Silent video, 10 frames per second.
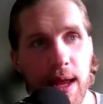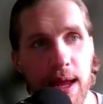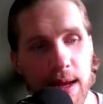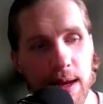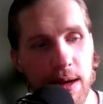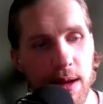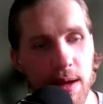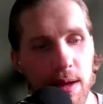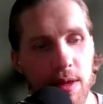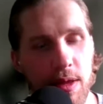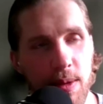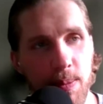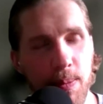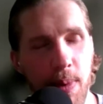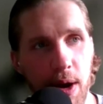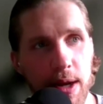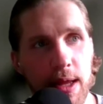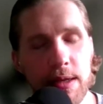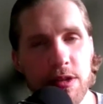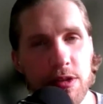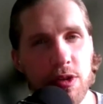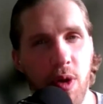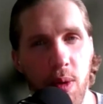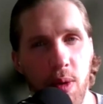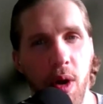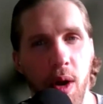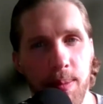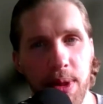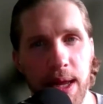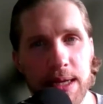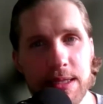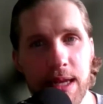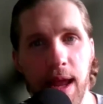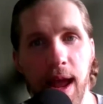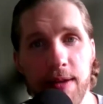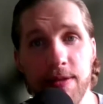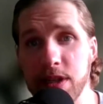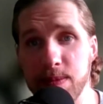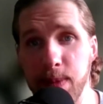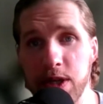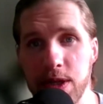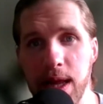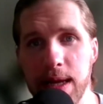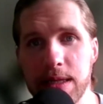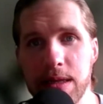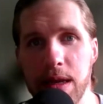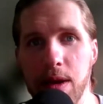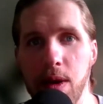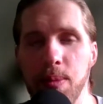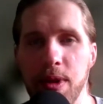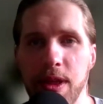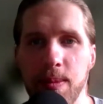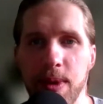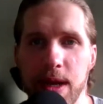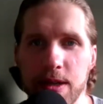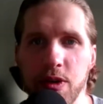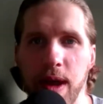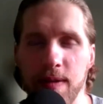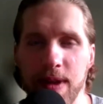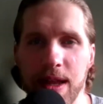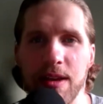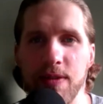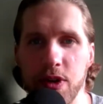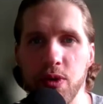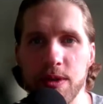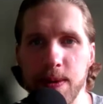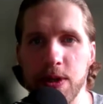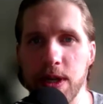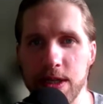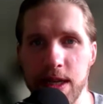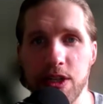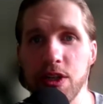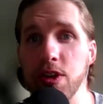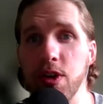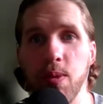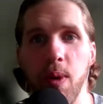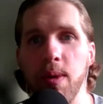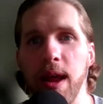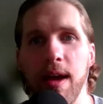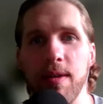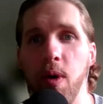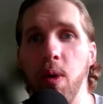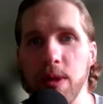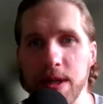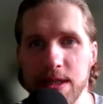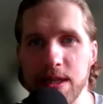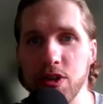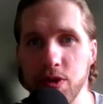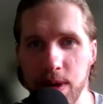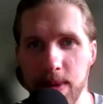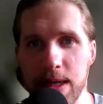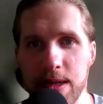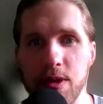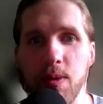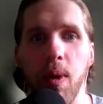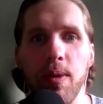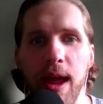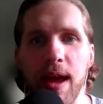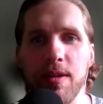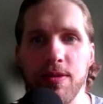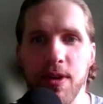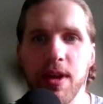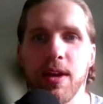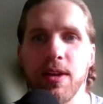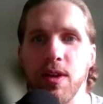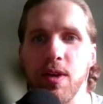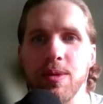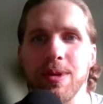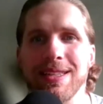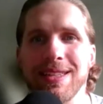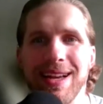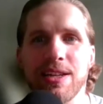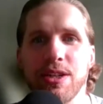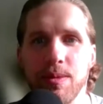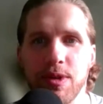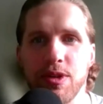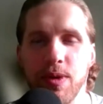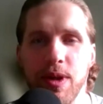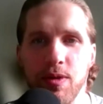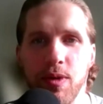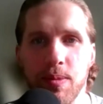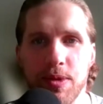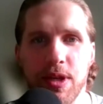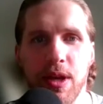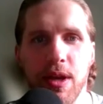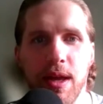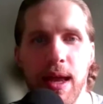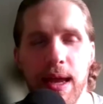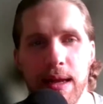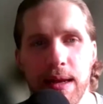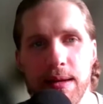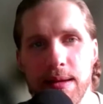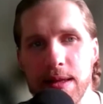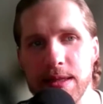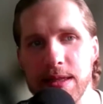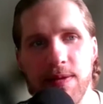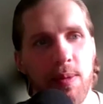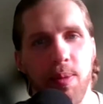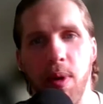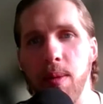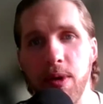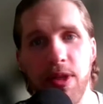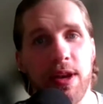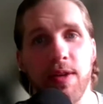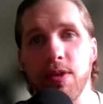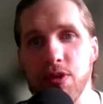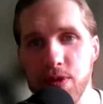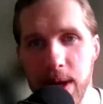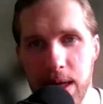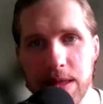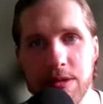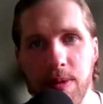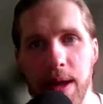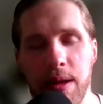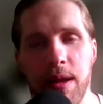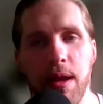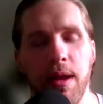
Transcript: And the body is so complex that you have to specialize but then because you have individual specialization, you won't have holistic treatment. You won't have, you know, discussion between groups. And this is even a problem within different trades, right?